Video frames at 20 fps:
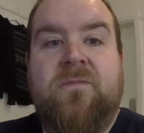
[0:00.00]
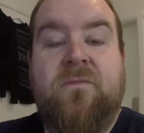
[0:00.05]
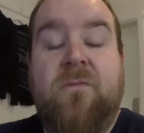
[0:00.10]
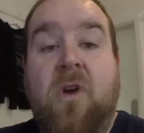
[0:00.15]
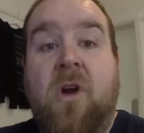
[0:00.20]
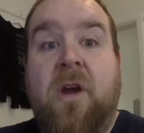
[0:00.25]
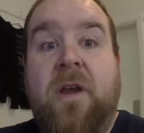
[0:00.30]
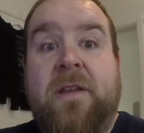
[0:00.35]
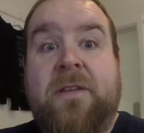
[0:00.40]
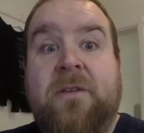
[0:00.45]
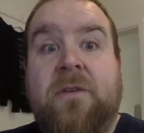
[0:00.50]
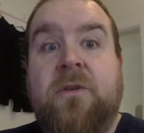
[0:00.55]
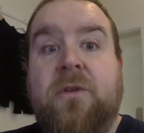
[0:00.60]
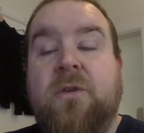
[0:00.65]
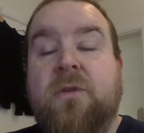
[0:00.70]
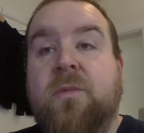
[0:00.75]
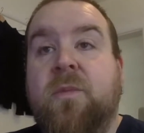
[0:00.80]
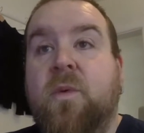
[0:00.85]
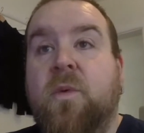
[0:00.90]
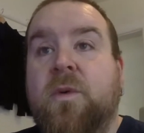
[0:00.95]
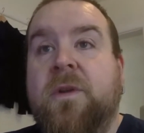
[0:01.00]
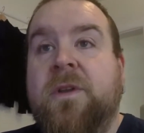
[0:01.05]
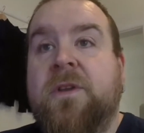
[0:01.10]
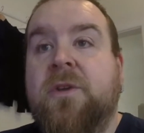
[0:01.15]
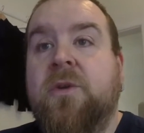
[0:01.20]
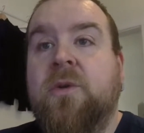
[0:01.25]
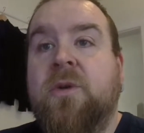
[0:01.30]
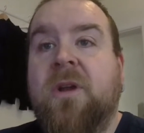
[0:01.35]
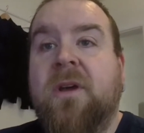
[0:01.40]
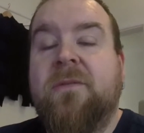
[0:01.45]
Right, good morning,
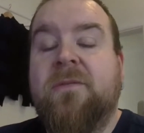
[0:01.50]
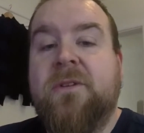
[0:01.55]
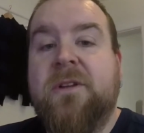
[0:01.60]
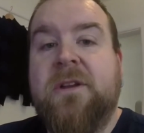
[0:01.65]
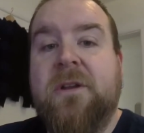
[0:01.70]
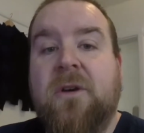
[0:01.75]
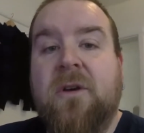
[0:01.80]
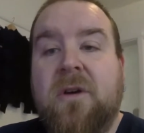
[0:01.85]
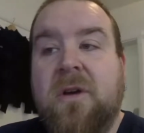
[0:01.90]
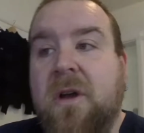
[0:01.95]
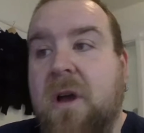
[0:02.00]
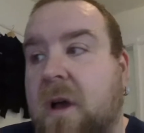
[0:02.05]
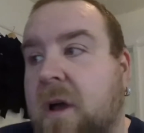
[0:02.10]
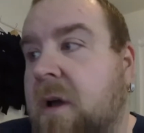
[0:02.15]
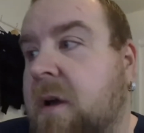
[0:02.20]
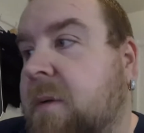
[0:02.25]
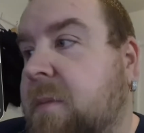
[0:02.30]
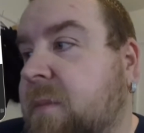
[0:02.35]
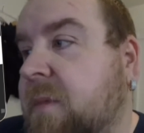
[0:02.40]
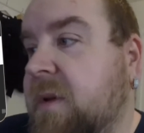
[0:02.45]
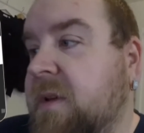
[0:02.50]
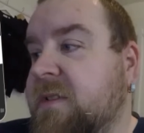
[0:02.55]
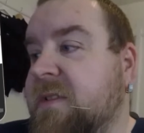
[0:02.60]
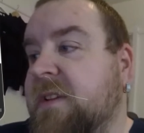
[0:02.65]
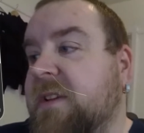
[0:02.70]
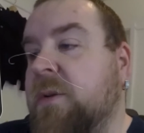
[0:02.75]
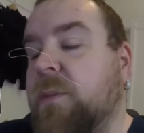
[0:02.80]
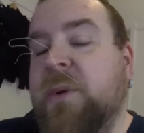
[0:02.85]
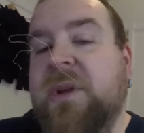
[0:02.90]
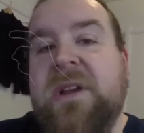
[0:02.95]
you lovely lot. Um, it's
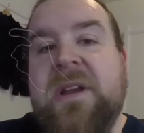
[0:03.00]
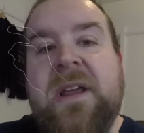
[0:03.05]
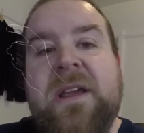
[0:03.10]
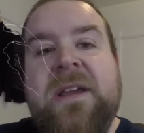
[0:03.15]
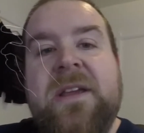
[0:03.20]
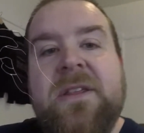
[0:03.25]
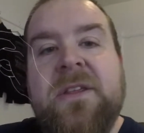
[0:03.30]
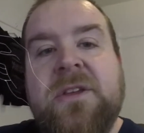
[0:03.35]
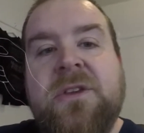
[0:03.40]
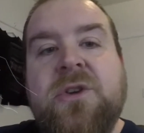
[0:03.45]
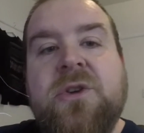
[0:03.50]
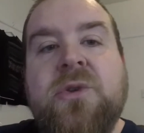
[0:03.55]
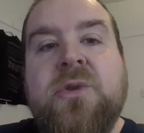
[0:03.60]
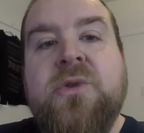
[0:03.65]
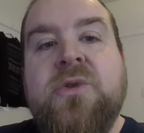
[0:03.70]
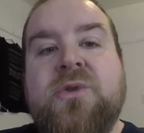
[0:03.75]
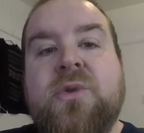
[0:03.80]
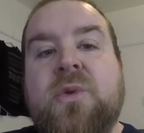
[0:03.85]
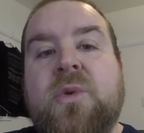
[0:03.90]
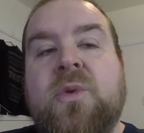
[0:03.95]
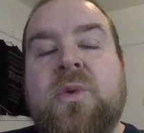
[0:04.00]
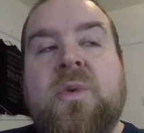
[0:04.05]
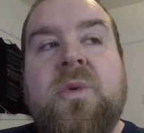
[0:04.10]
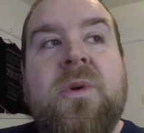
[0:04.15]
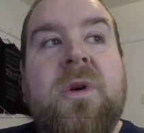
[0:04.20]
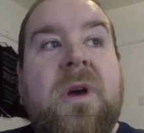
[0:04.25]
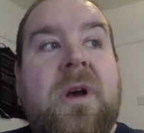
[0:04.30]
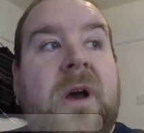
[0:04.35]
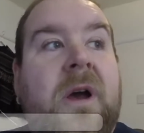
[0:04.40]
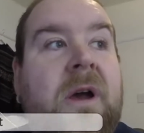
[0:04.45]
a little bit later than usual.
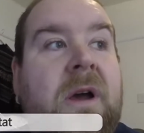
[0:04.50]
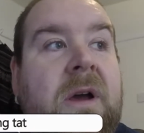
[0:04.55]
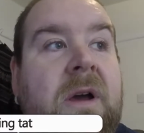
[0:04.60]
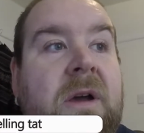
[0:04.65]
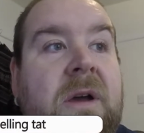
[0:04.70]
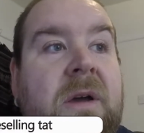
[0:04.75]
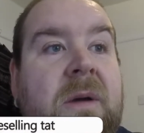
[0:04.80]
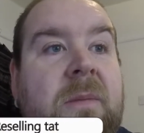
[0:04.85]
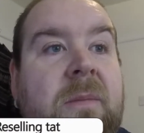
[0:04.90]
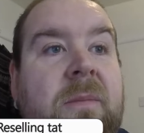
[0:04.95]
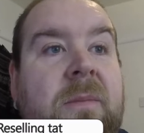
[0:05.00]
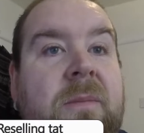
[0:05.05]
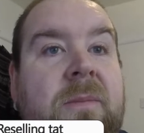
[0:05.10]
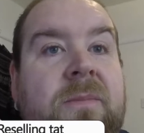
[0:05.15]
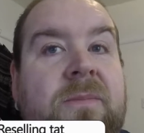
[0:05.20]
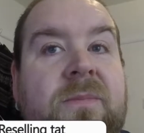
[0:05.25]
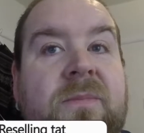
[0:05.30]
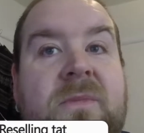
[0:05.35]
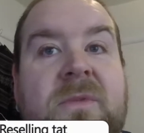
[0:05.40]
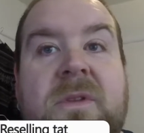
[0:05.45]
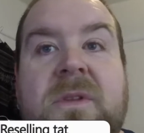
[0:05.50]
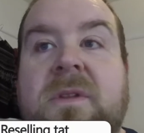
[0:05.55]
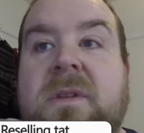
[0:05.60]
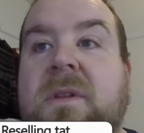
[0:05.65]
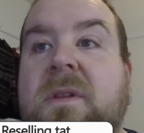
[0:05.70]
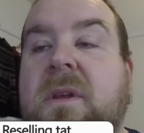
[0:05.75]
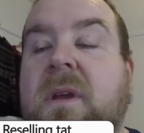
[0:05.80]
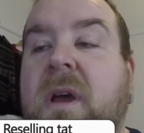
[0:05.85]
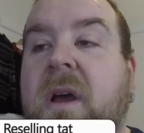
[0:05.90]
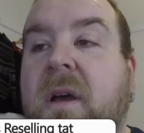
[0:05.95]
Um,
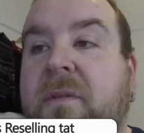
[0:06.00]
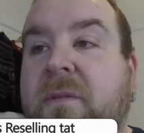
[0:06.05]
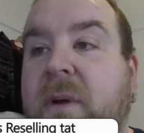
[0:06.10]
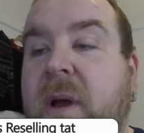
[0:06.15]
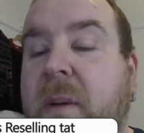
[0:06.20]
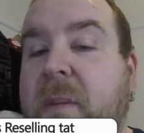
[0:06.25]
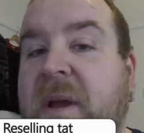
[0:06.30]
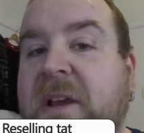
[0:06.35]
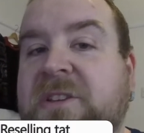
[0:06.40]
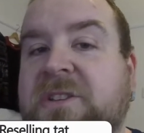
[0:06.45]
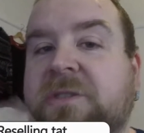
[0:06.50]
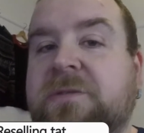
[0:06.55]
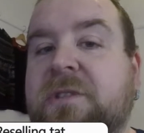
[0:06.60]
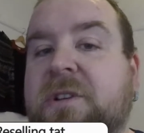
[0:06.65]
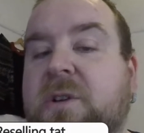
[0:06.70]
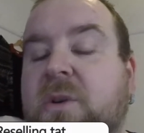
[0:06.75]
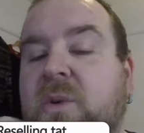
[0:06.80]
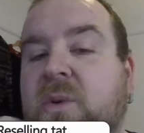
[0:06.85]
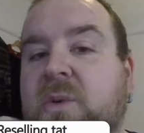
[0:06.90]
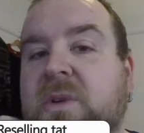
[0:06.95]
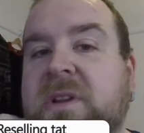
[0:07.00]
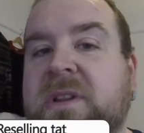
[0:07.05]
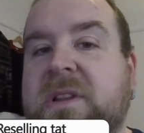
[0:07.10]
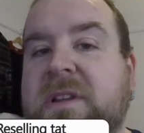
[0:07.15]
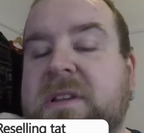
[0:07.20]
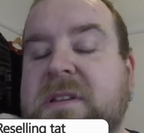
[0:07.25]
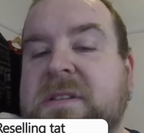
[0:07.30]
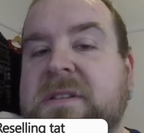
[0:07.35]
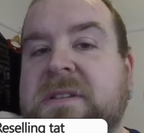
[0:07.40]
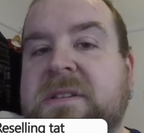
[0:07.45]
I'm, actually recording
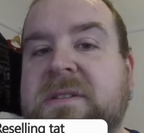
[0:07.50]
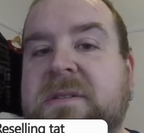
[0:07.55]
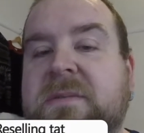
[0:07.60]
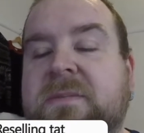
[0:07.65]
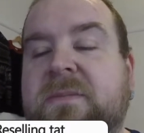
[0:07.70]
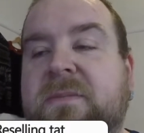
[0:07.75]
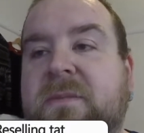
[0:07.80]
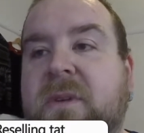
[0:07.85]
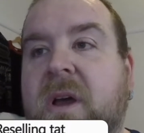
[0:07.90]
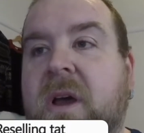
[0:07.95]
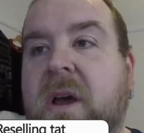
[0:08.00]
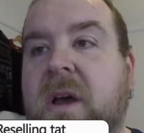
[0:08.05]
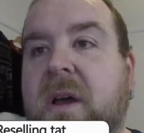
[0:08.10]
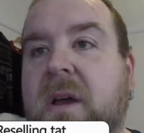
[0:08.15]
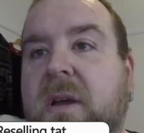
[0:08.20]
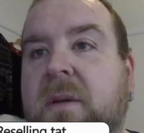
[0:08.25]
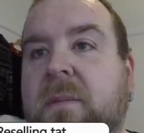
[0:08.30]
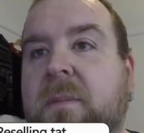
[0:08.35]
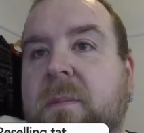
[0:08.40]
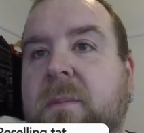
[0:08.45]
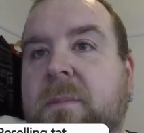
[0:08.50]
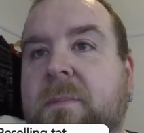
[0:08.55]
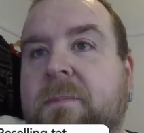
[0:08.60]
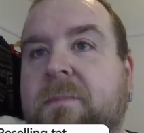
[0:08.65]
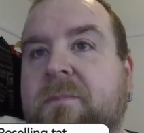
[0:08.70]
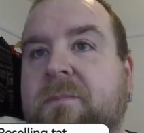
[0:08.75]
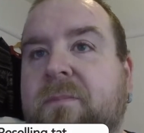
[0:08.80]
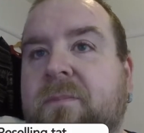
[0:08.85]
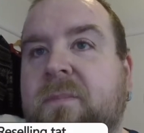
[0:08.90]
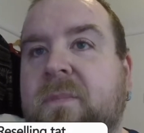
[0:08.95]
this um,
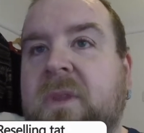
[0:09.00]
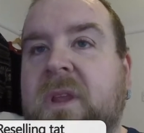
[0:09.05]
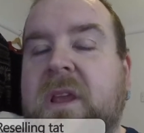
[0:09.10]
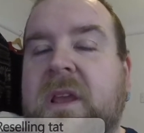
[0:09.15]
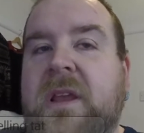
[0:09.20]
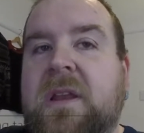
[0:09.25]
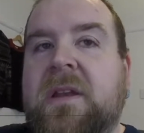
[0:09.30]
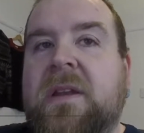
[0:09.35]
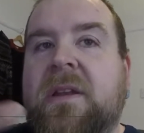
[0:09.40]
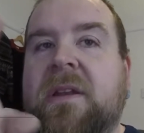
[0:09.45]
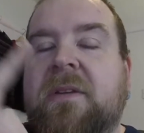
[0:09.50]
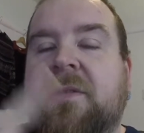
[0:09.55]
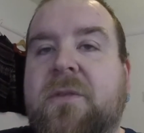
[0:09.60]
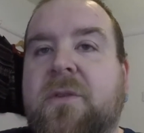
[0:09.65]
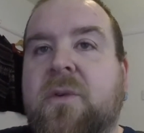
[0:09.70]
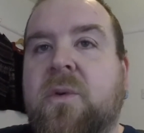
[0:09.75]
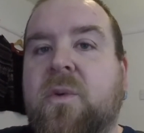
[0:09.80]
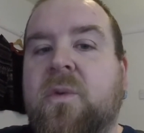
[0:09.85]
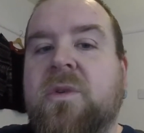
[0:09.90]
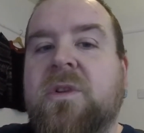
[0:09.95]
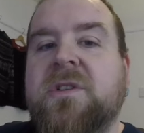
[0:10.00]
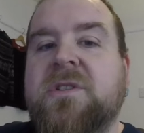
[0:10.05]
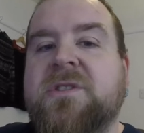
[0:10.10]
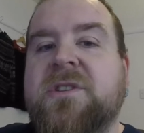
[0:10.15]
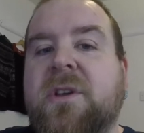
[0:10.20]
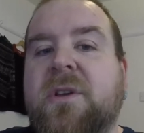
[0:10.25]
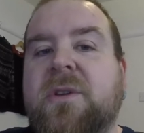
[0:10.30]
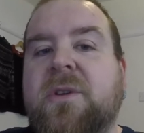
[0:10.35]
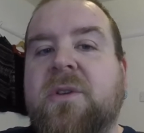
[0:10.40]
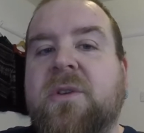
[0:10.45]
in different order,
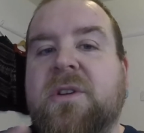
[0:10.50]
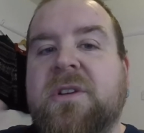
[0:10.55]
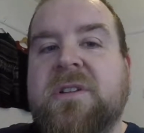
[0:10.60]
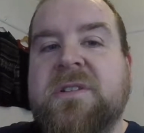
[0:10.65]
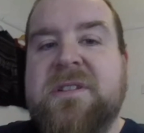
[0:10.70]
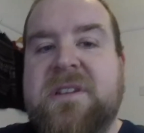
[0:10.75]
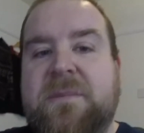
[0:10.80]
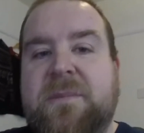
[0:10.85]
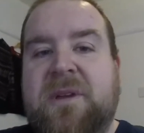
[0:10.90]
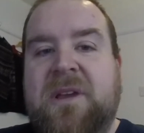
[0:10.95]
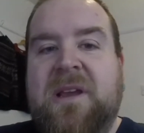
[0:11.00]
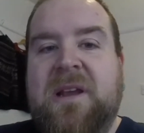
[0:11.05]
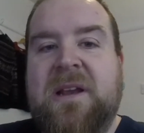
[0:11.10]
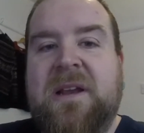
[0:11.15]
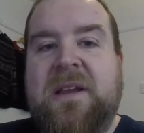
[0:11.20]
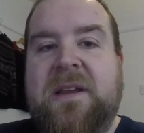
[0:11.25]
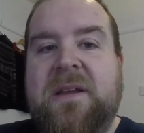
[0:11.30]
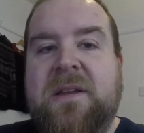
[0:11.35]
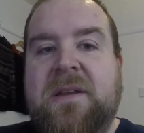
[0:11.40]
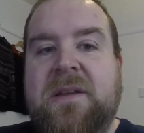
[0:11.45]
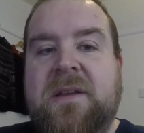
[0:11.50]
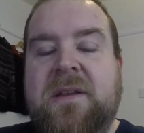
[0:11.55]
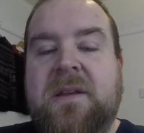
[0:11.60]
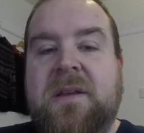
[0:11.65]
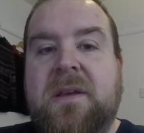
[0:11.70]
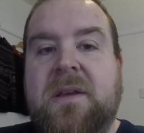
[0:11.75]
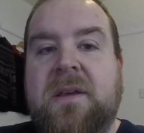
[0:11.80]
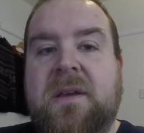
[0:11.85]
so you're going to see me cleaning